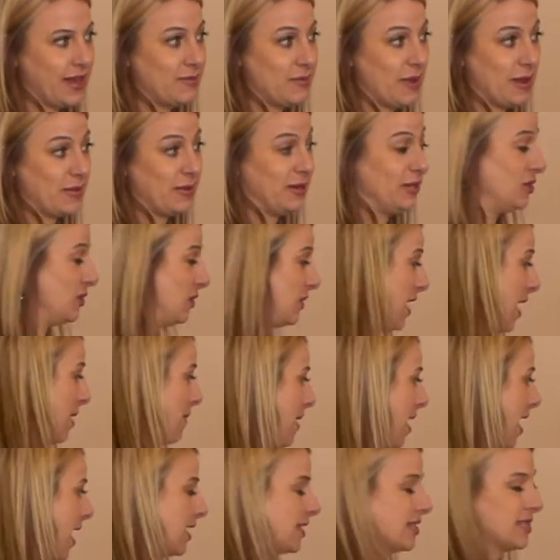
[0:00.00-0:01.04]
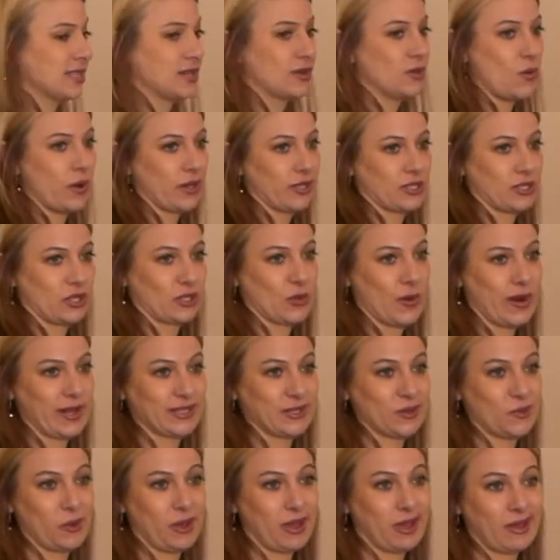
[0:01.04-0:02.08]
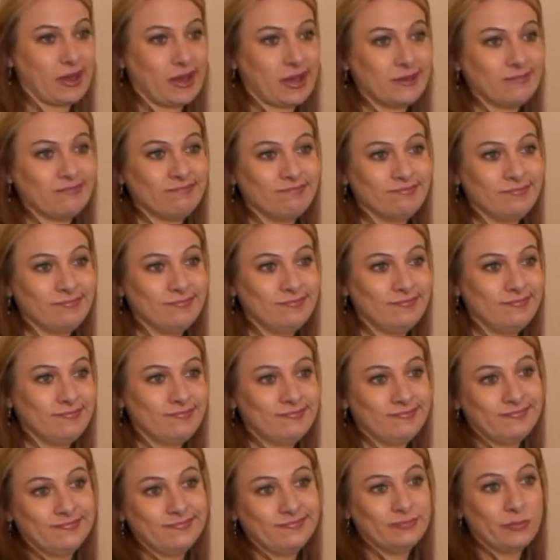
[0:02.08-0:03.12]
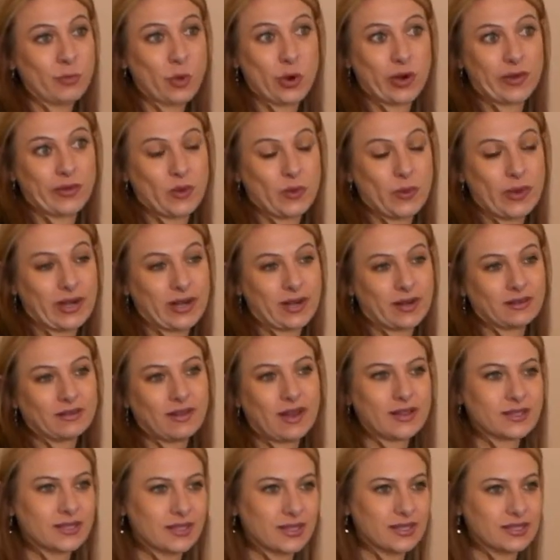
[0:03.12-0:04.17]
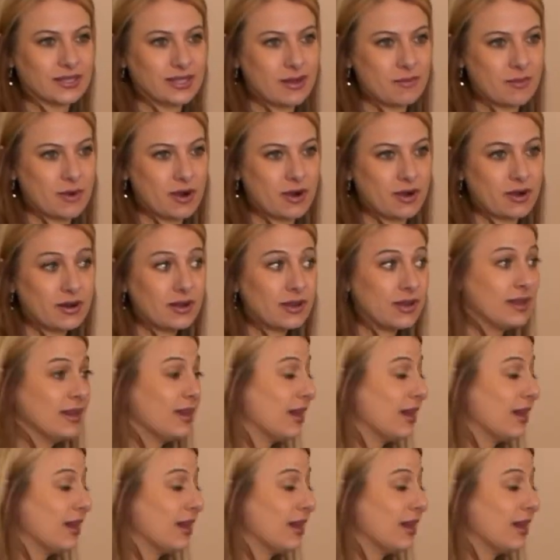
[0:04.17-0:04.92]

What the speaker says: And then maybe do that mask once or twice a week. More in the winter, less in the summer.